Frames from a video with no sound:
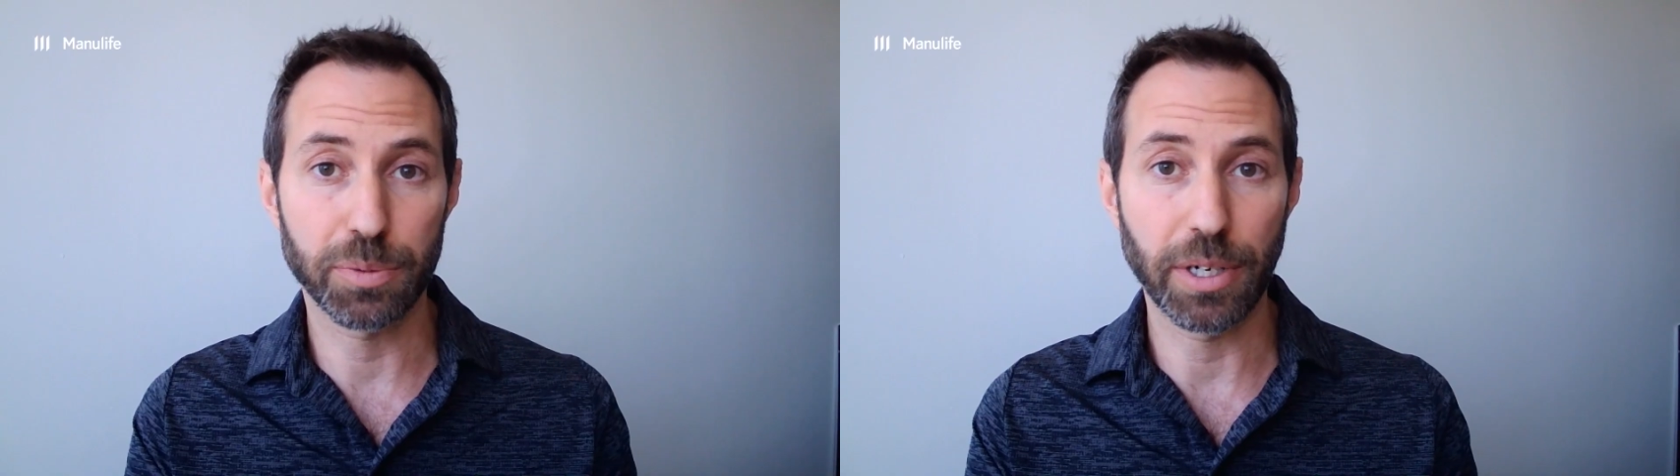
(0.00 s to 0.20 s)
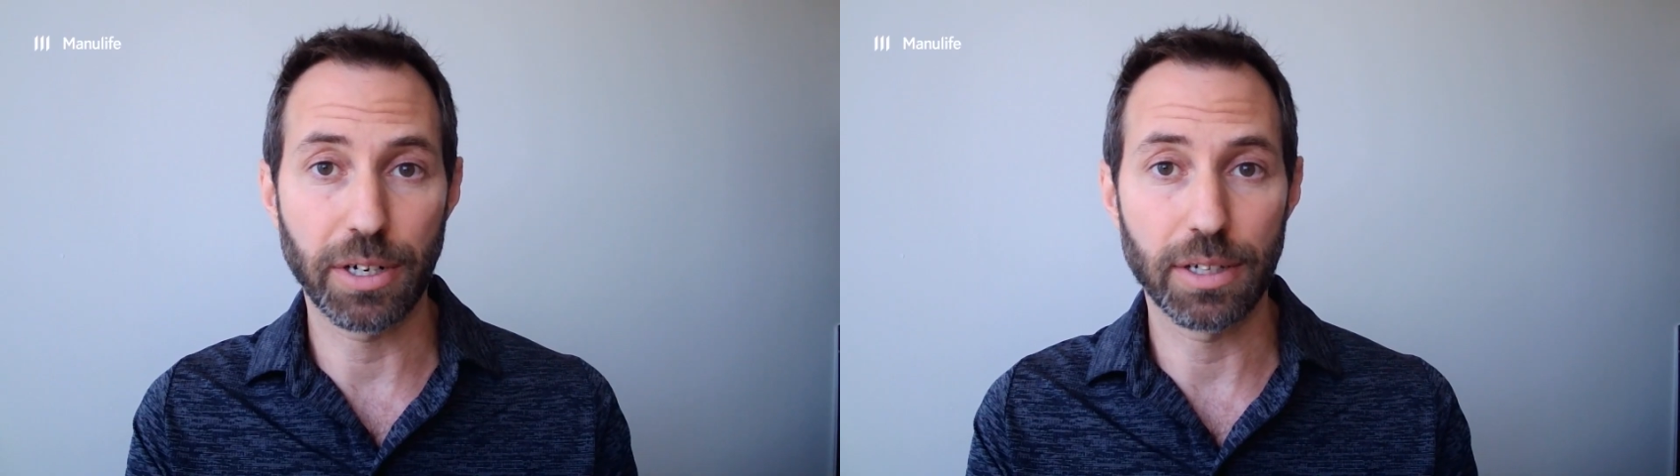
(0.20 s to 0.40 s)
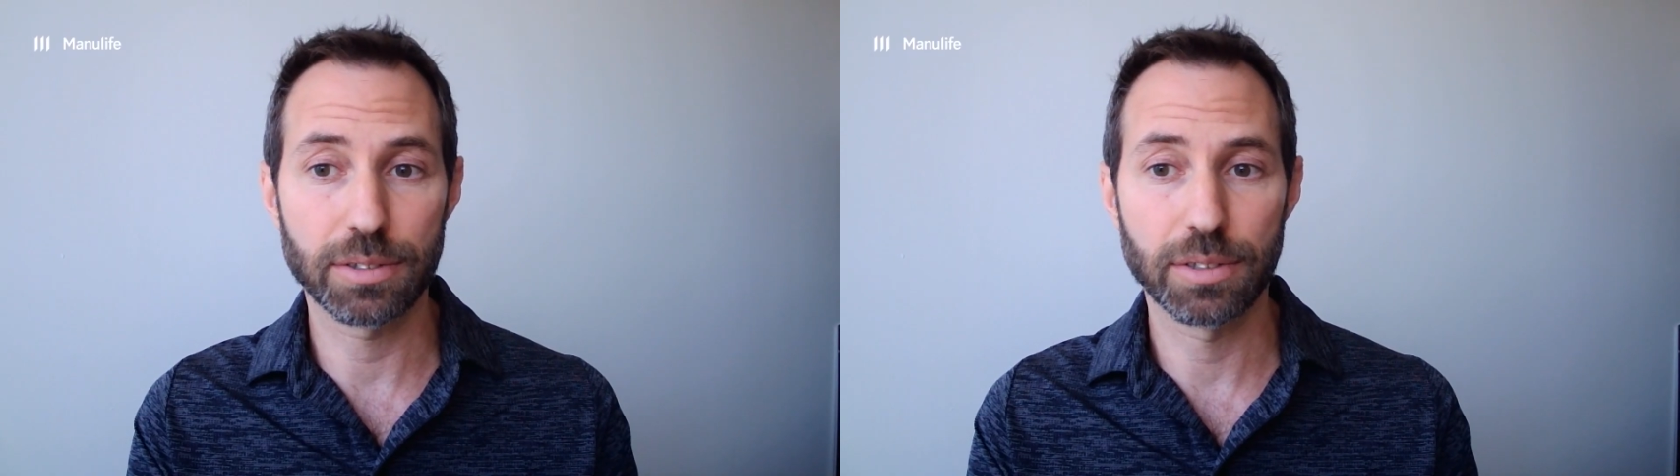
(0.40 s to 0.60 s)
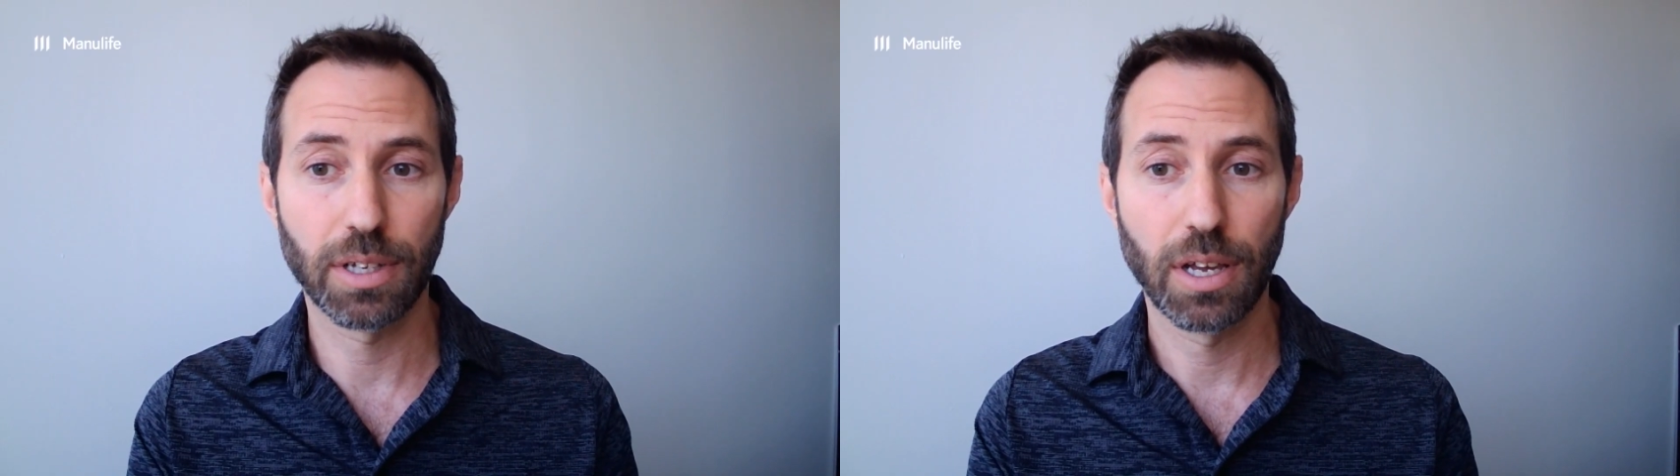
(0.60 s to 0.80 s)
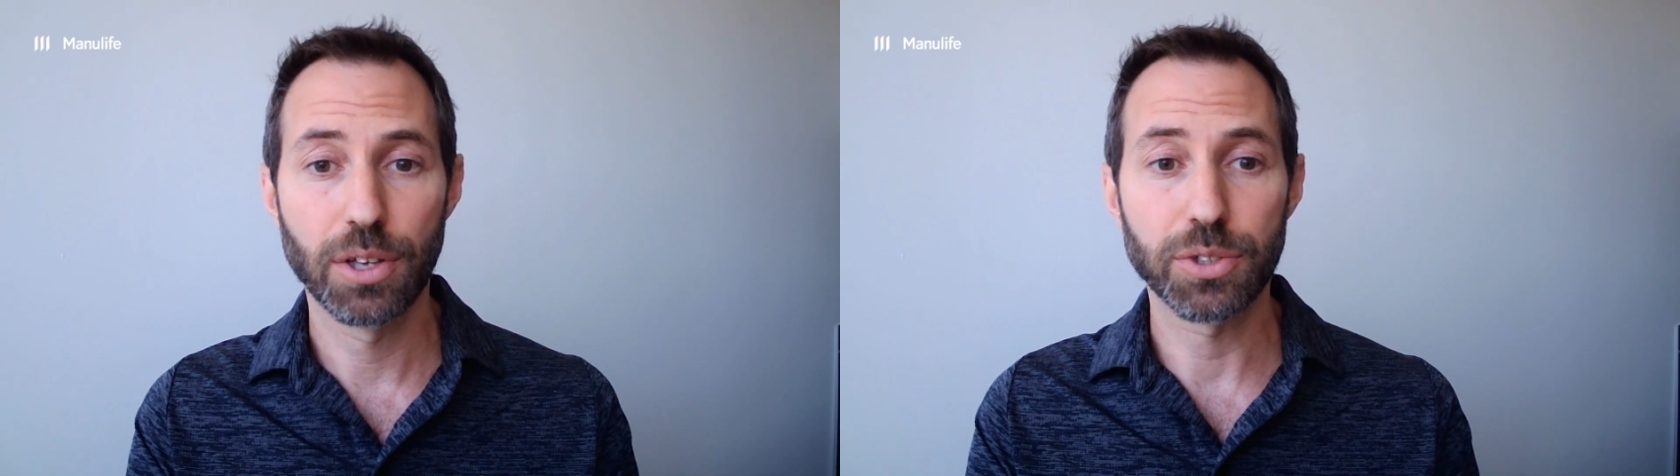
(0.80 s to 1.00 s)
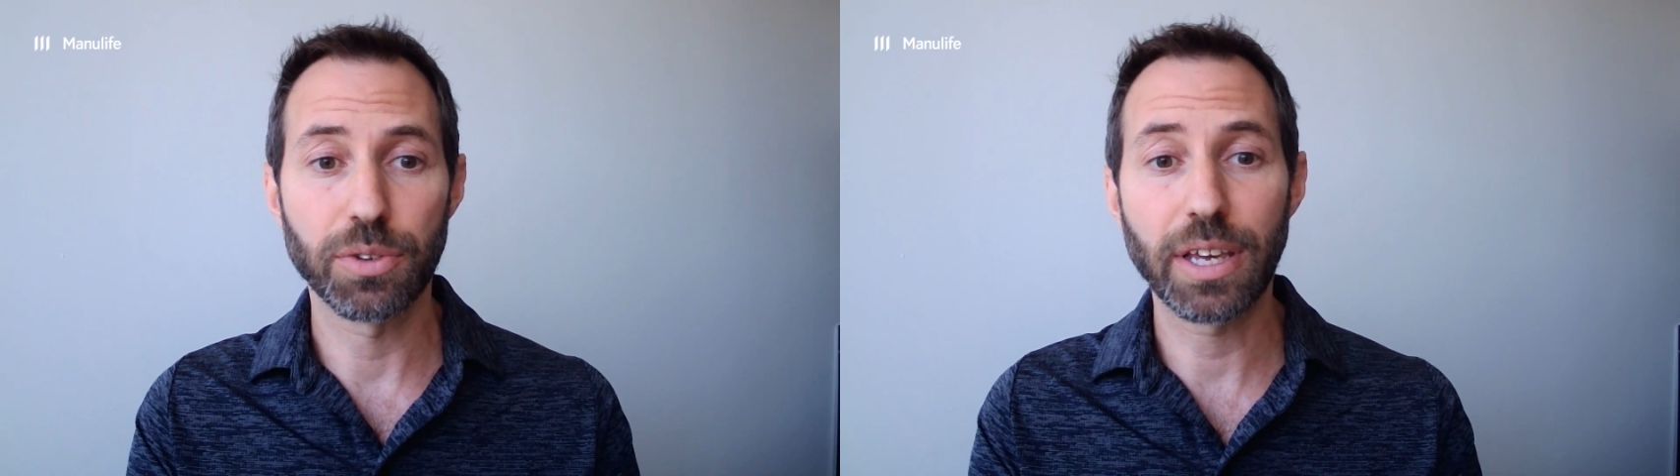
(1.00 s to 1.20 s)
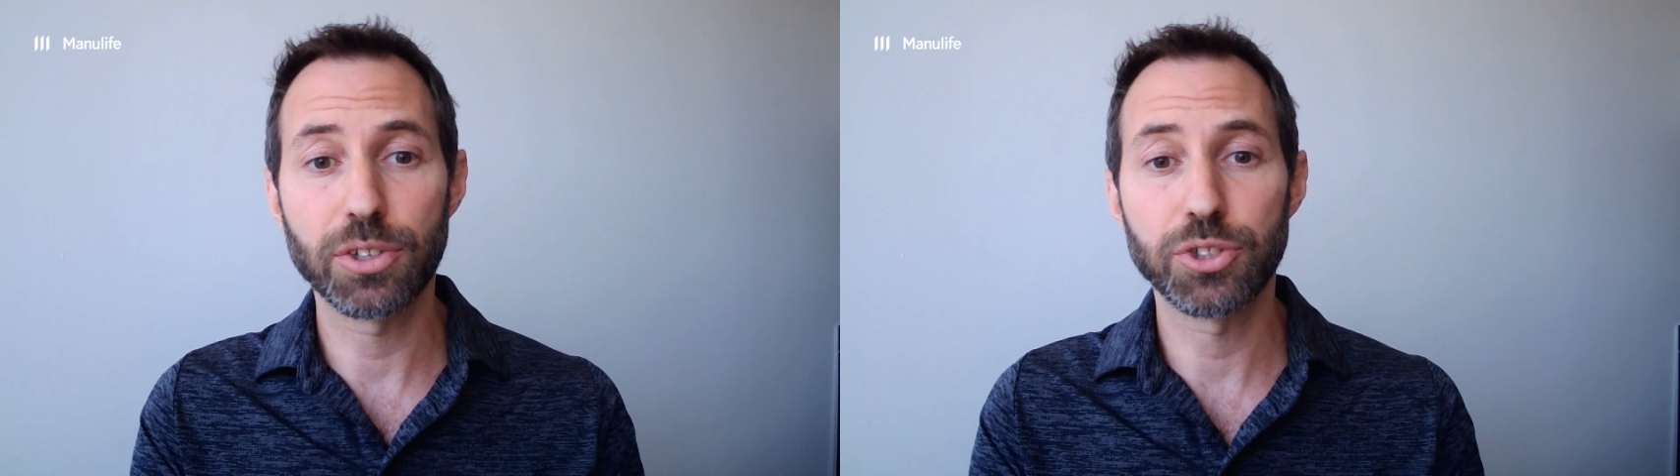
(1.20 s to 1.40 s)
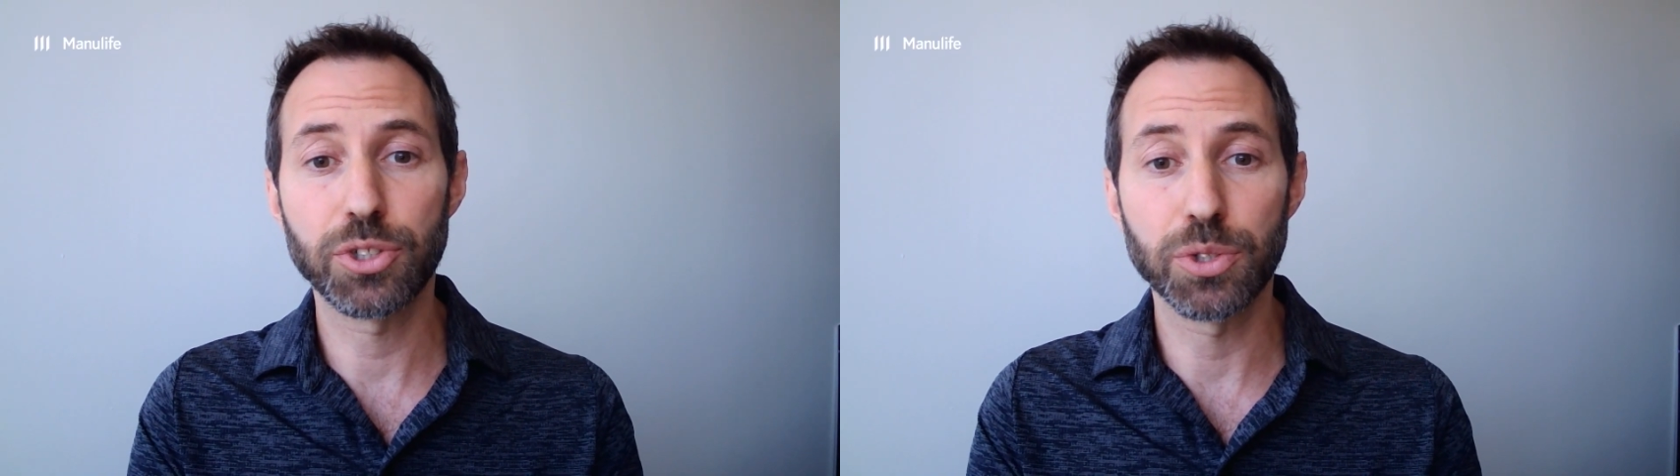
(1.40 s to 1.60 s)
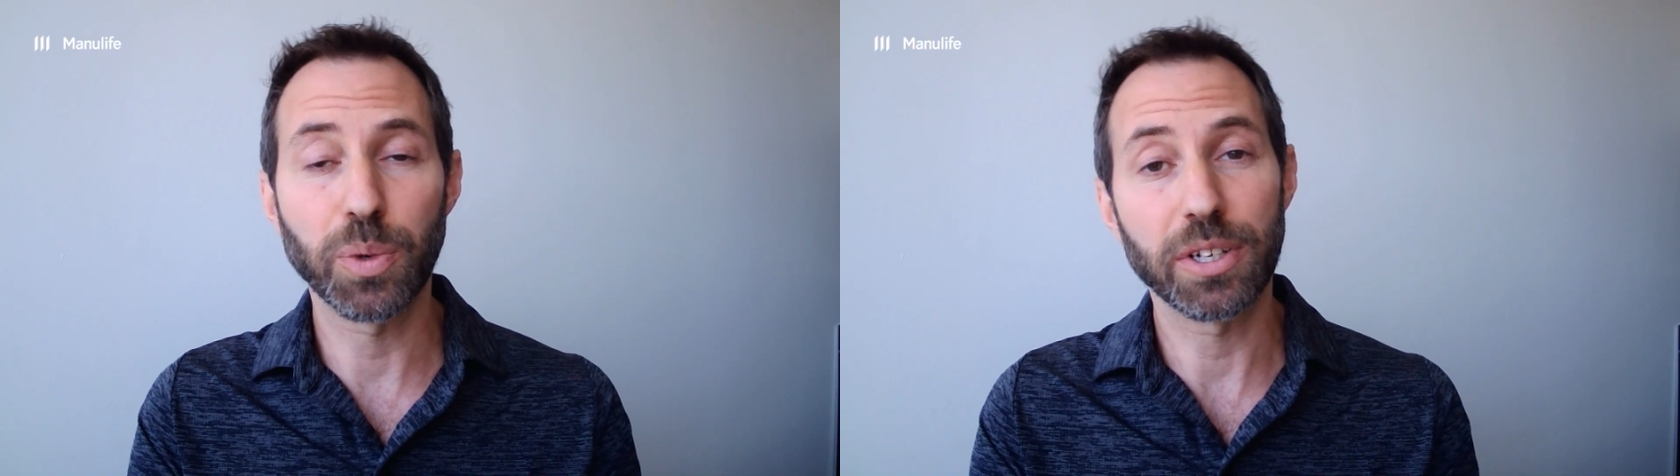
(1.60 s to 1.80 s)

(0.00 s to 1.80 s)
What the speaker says: experience. So they can choose